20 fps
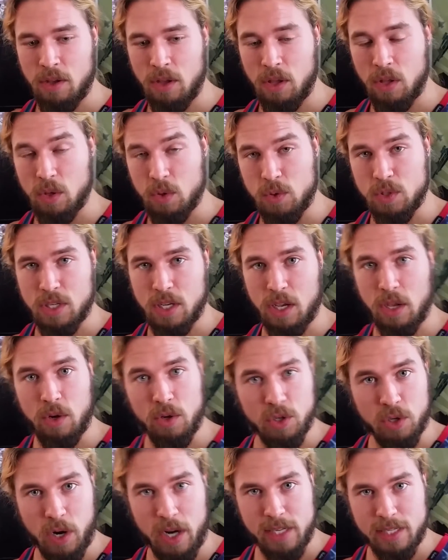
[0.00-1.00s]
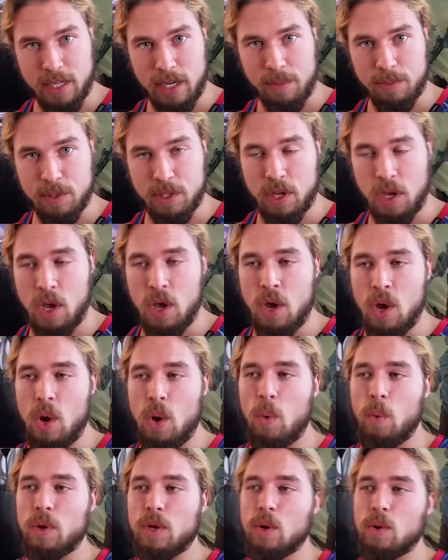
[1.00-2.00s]
using your triceps.
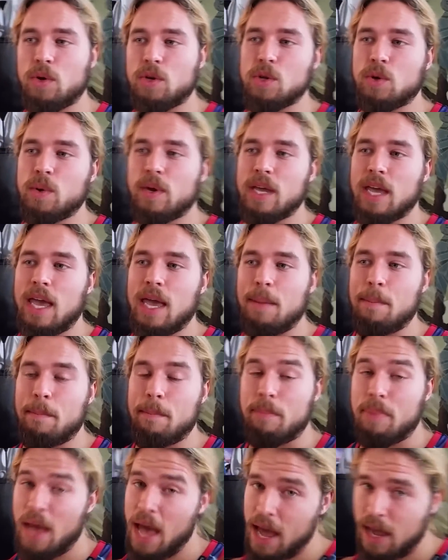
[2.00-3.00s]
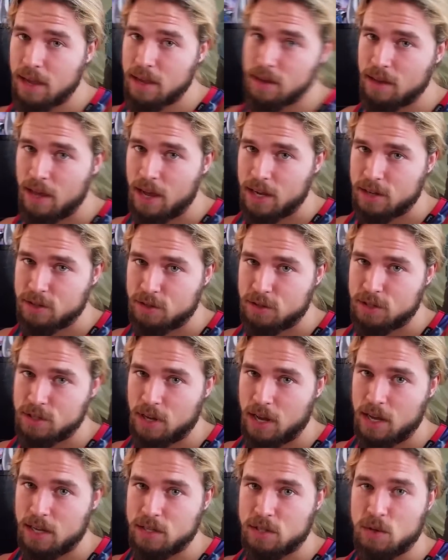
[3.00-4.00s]
When you are doing a back
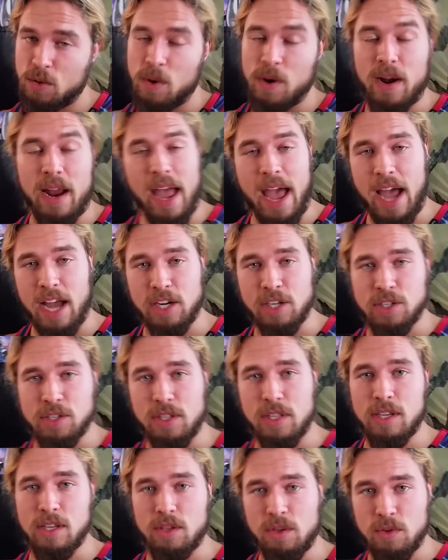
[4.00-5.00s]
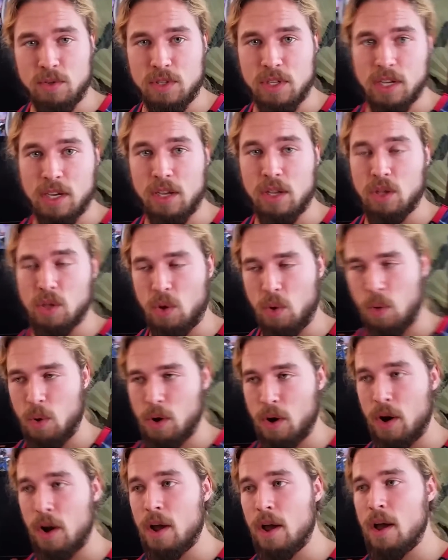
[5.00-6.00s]
exercise, you are actually using
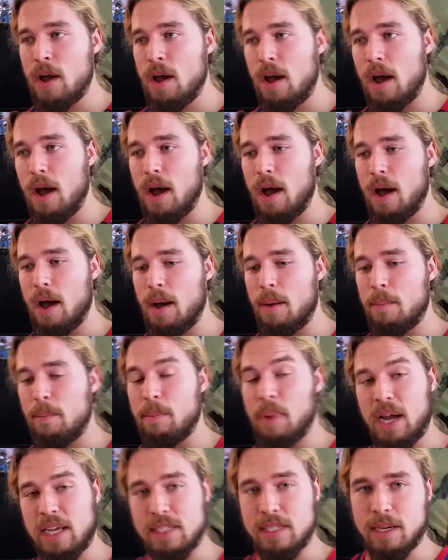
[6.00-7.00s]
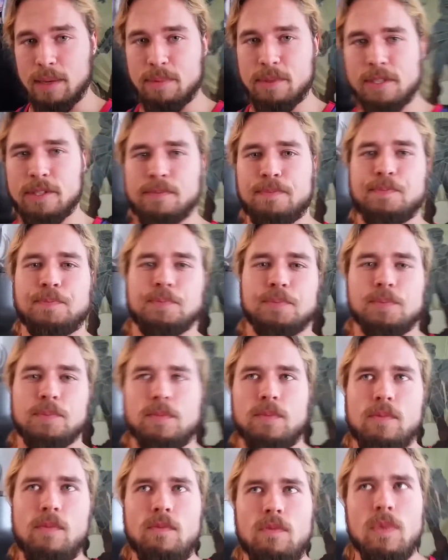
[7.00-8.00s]
your biceps.
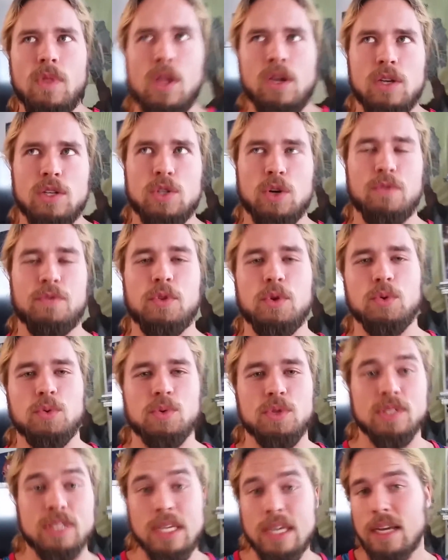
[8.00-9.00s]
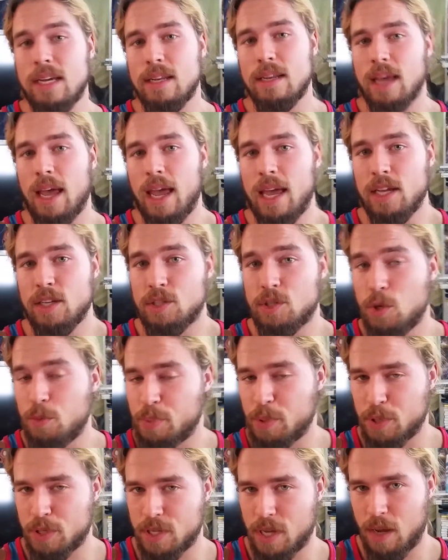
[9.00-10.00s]
So if you did a
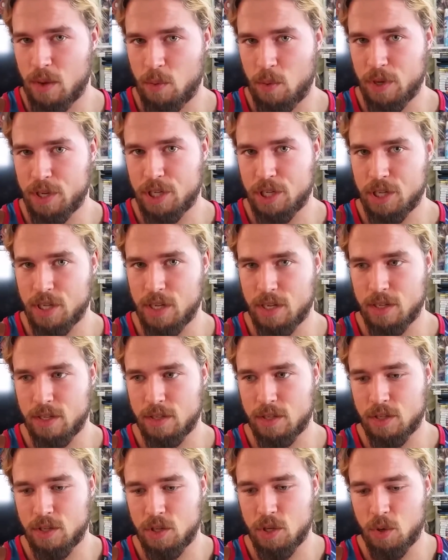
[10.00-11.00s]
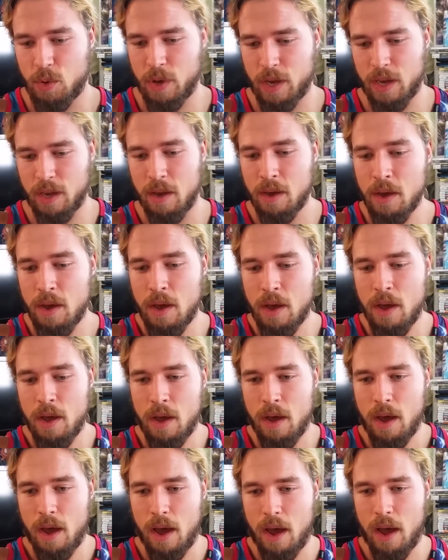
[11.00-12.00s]
superset, which is doing
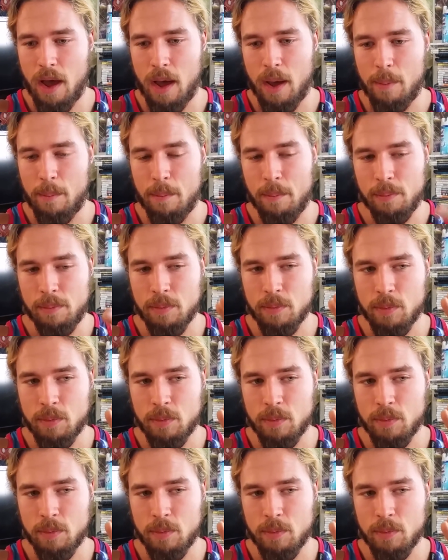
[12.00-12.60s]
2